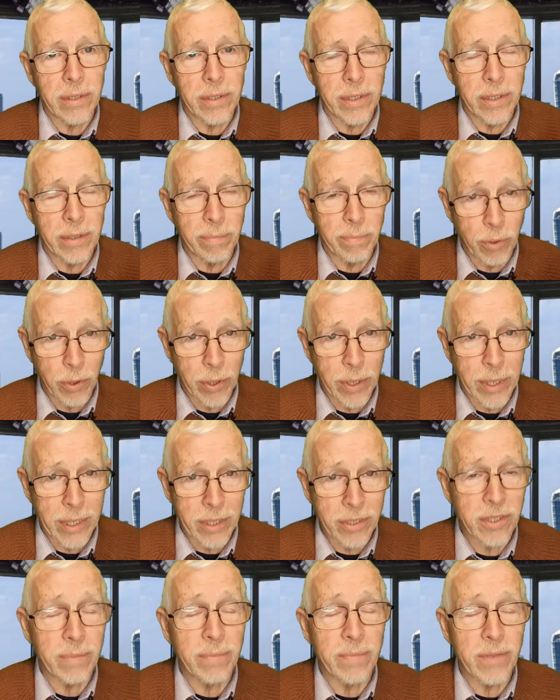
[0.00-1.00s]
the
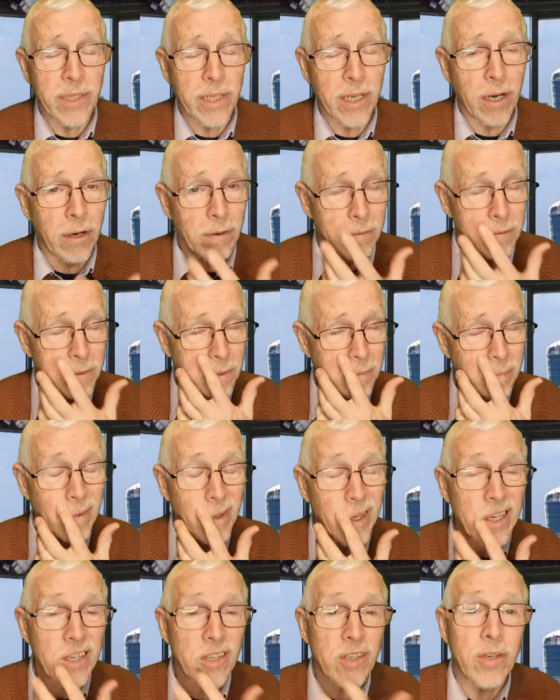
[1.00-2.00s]
boilers themselves
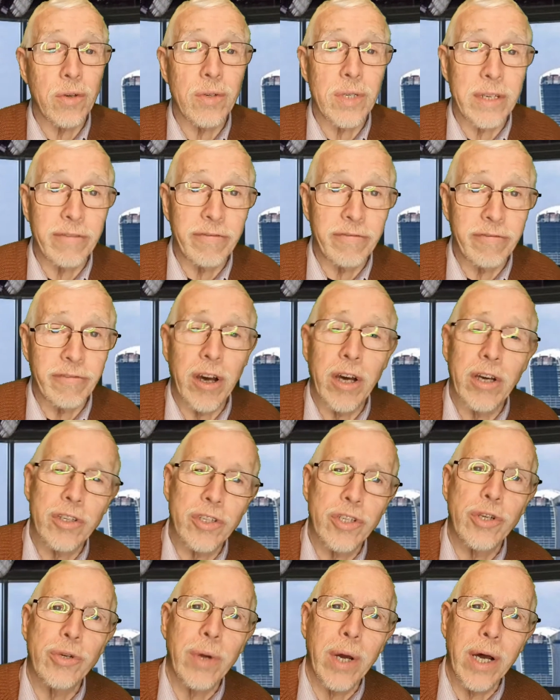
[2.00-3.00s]
is usually far
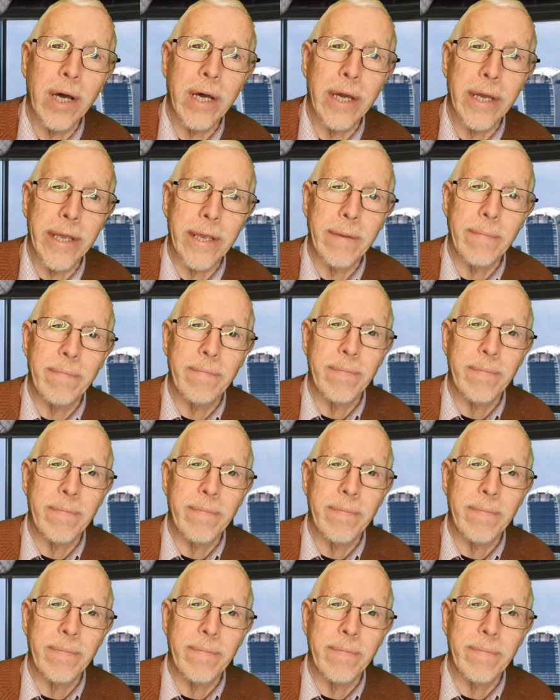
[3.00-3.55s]
too high.